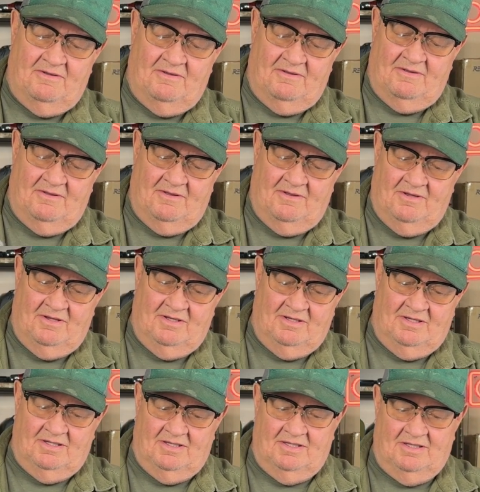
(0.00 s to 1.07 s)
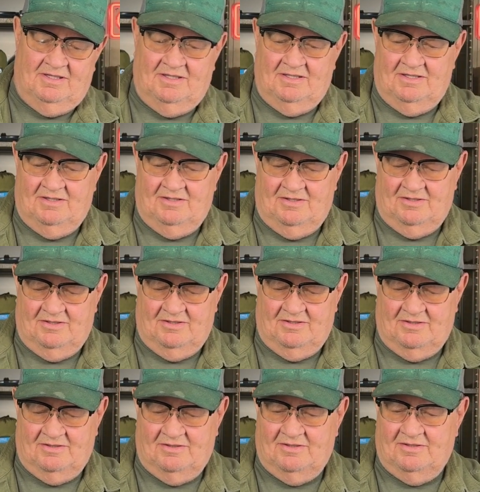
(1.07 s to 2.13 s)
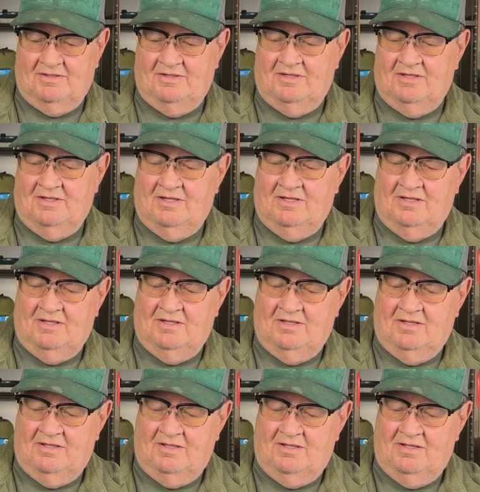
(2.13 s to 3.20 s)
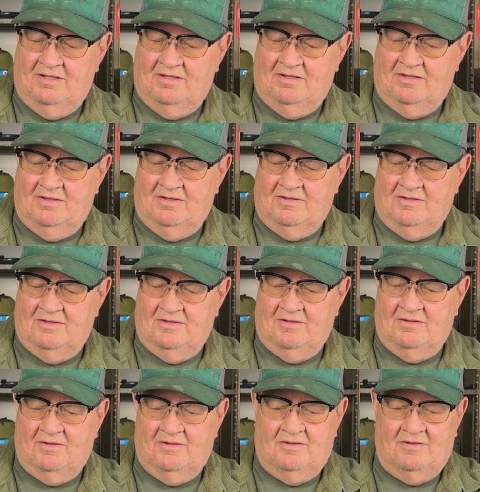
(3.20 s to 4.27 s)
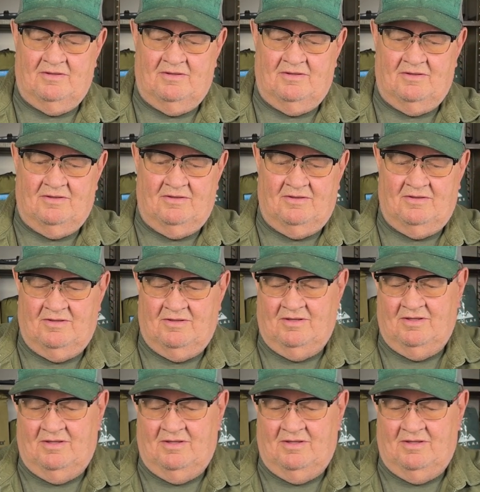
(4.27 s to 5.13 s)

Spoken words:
No one is speaking in this clip.